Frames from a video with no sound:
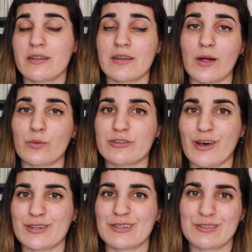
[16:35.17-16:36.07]
and I will
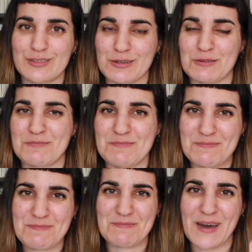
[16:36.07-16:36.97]
talk to you soon.
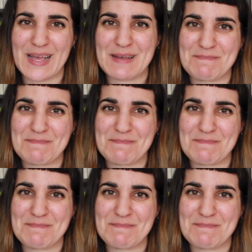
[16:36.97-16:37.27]
Bye.